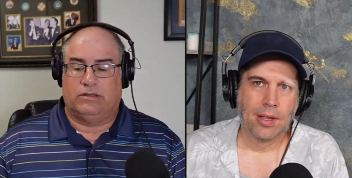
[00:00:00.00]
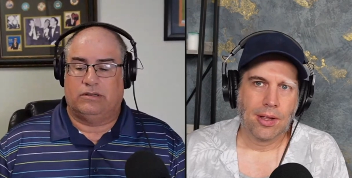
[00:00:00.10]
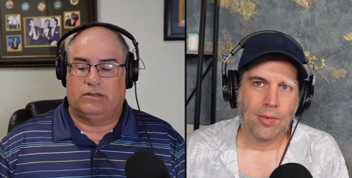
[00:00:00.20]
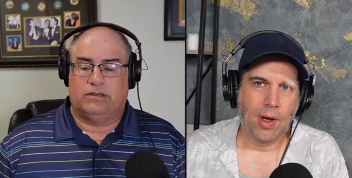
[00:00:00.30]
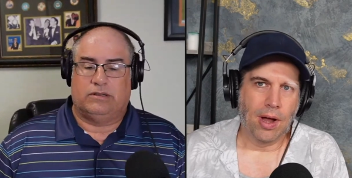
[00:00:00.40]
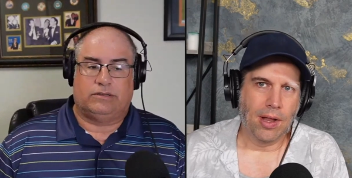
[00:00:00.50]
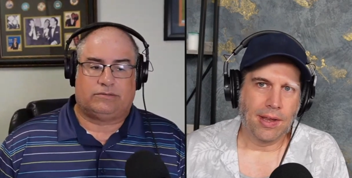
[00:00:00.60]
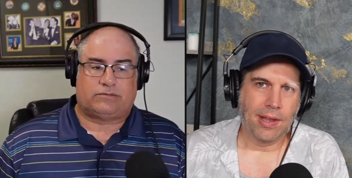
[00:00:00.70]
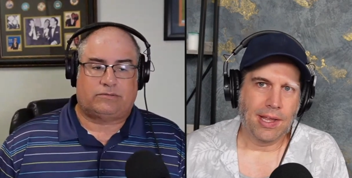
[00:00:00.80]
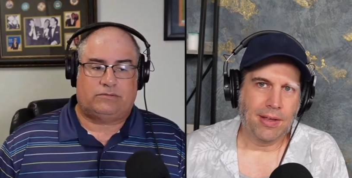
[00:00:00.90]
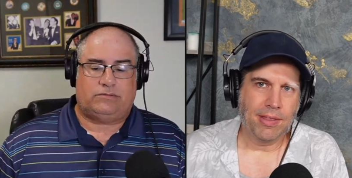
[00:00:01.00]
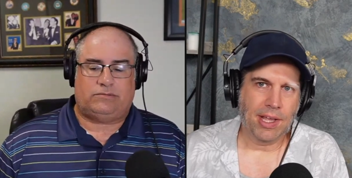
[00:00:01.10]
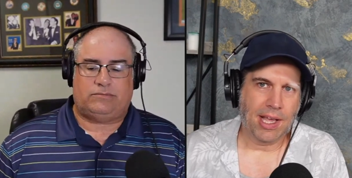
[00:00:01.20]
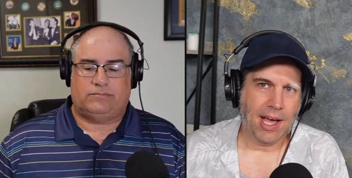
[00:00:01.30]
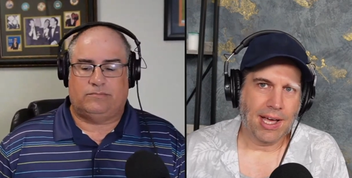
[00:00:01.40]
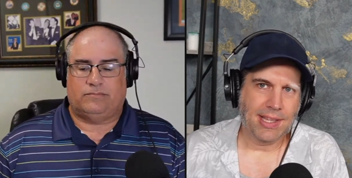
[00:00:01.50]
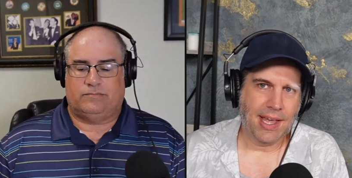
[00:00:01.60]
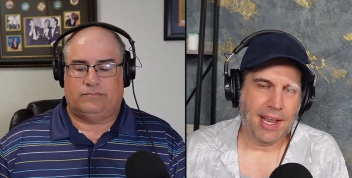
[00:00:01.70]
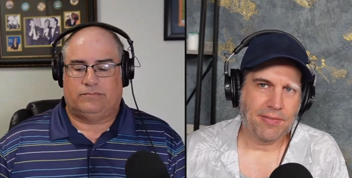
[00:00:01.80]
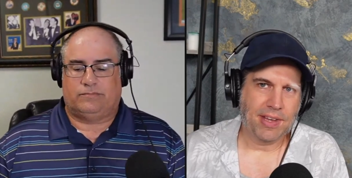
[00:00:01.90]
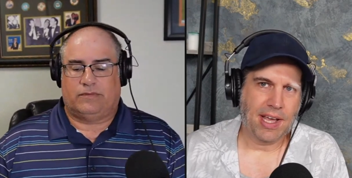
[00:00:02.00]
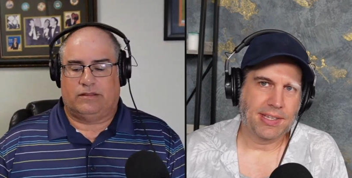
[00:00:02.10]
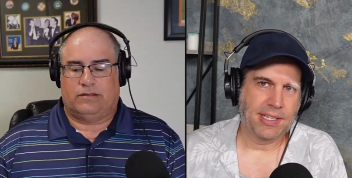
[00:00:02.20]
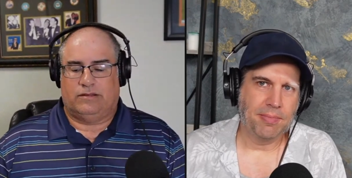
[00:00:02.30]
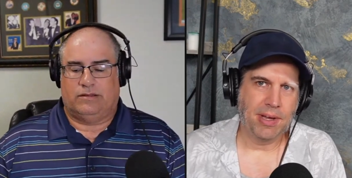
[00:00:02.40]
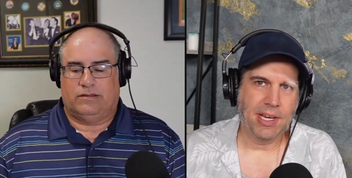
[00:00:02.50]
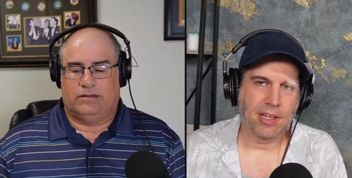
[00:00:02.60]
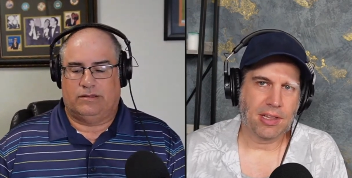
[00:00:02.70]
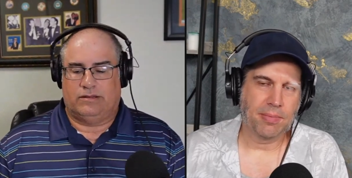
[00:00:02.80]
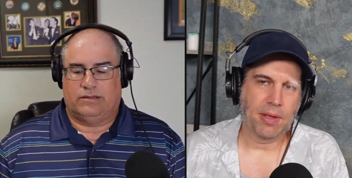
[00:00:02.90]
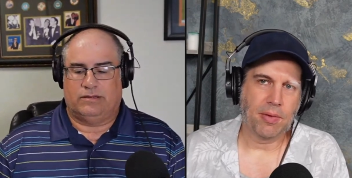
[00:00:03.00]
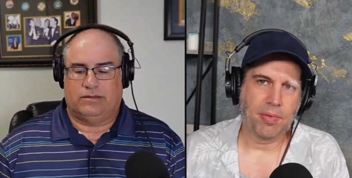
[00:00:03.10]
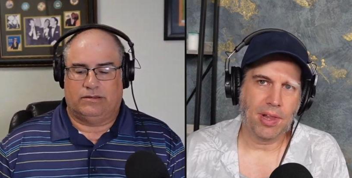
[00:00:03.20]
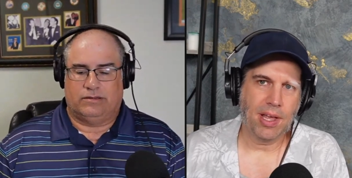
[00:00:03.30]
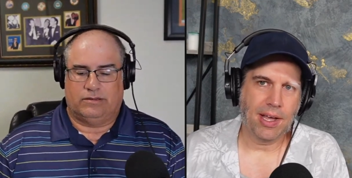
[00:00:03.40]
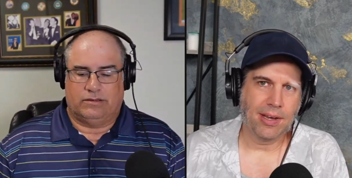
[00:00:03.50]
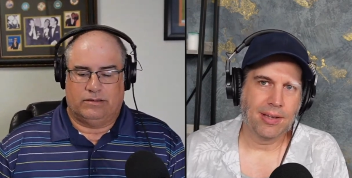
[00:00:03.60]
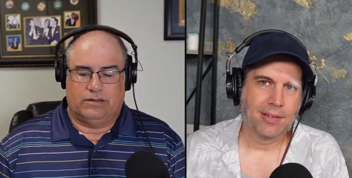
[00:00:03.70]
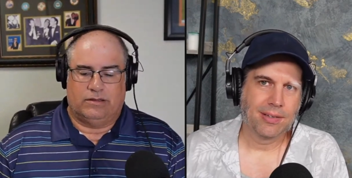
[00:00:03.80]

Speaker 1: Well, and even the guys in that FDIC meeting clip that we played,